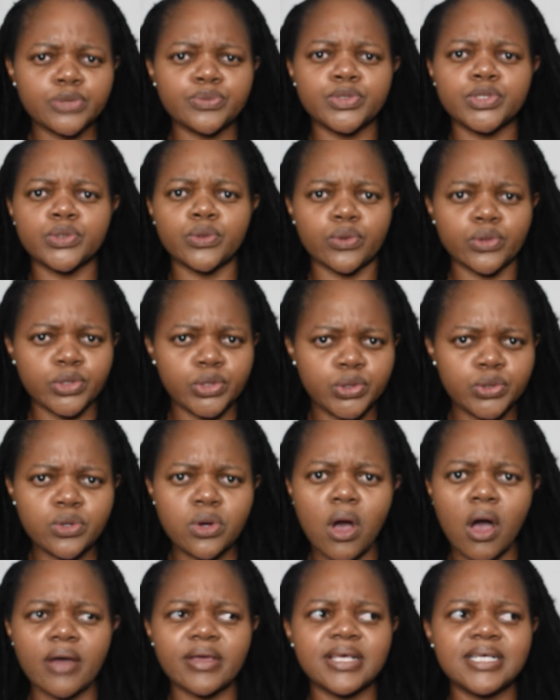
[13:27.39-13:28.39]
We saw the 2
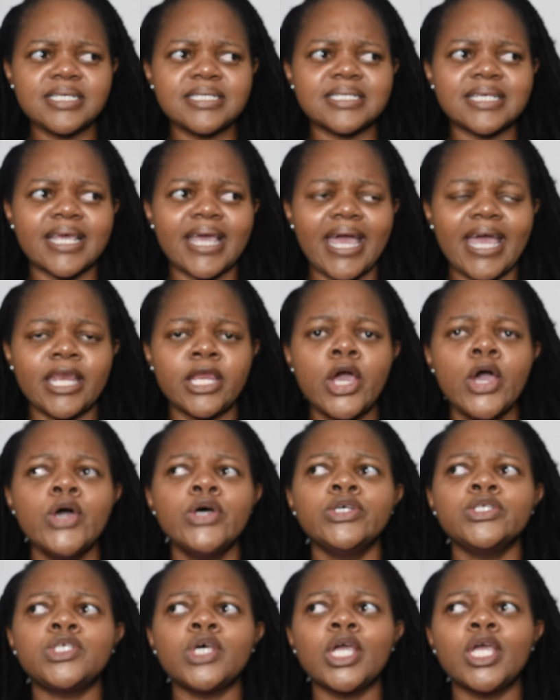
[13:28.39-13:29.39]
car keys again,
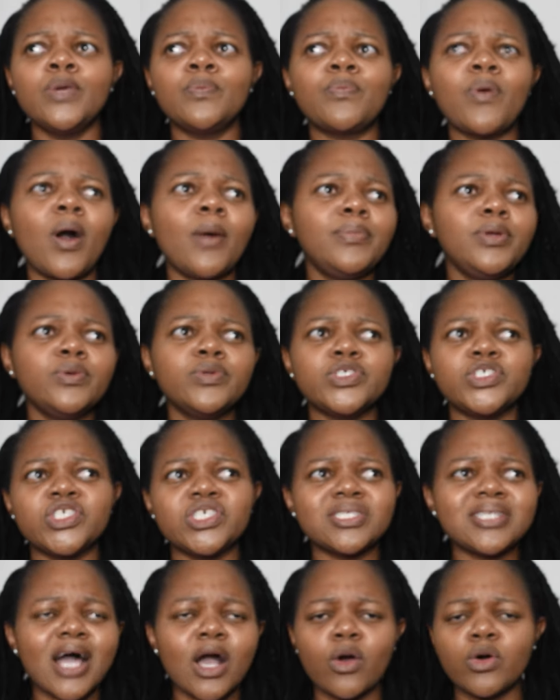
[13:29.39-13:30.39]
so he probably was
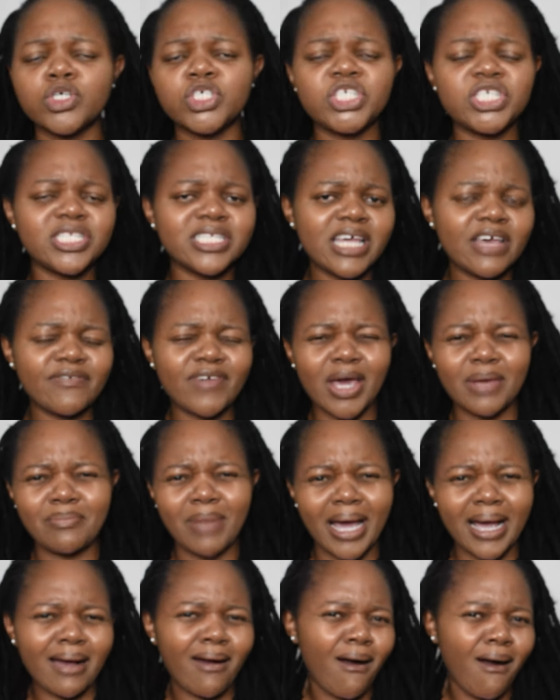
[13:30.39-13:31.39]
just like, oh, she's never in
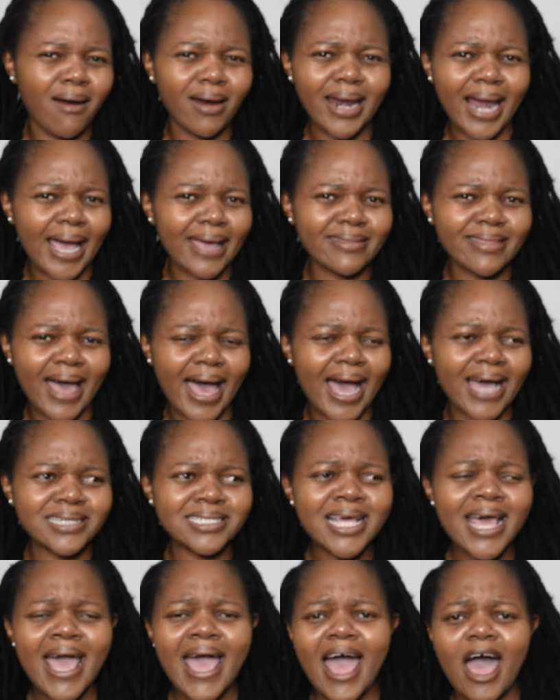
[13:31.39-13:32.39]
my car like
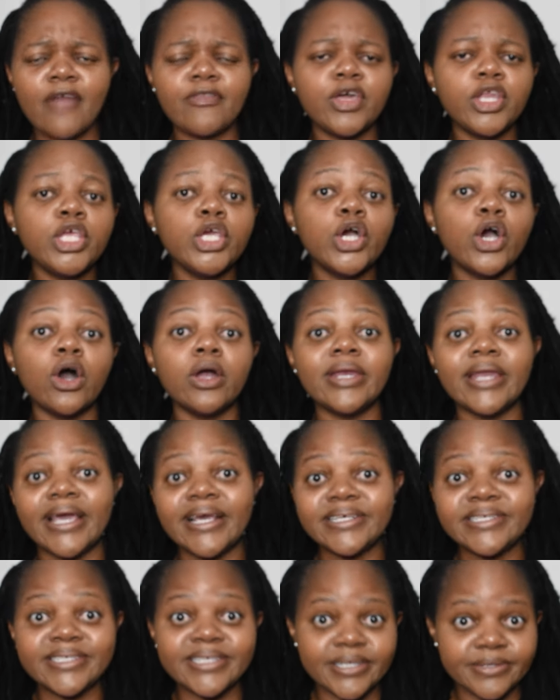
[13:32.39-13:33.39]
that, and then he got
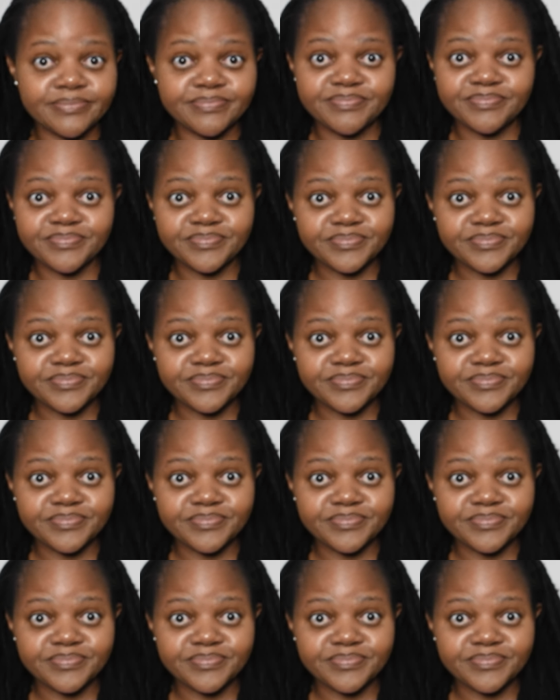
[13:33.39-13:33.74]
lazy